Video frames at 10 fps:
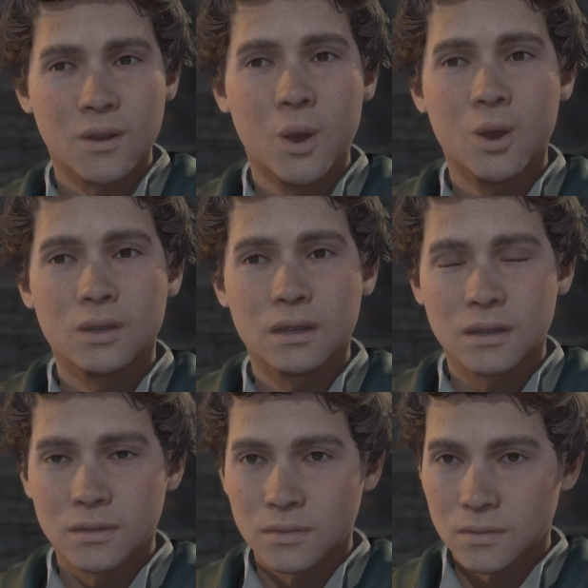of yours,
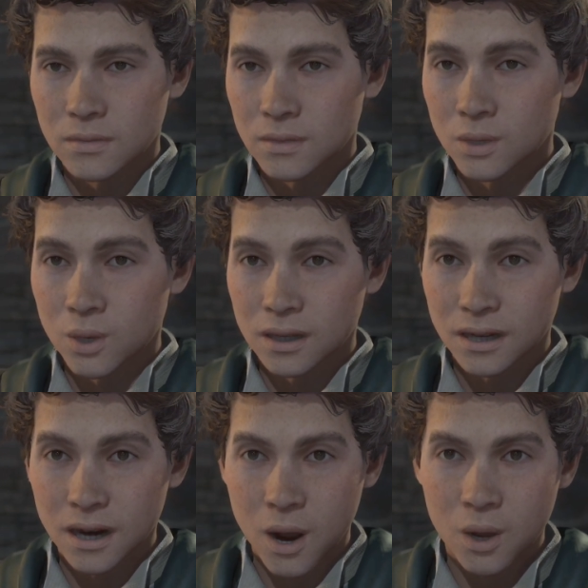does
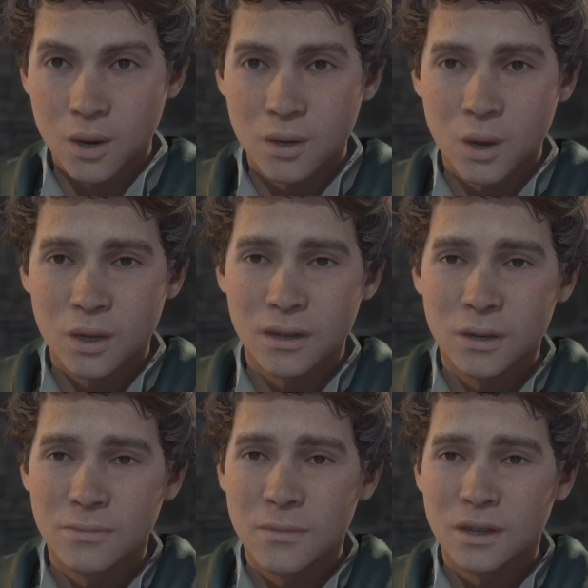this allow you to
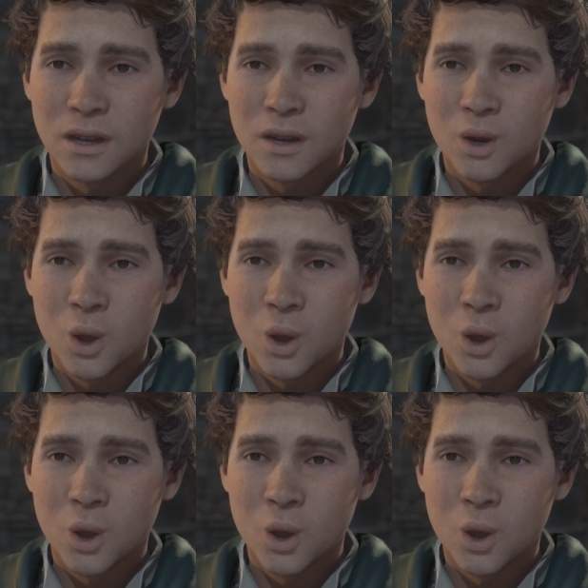wield this magic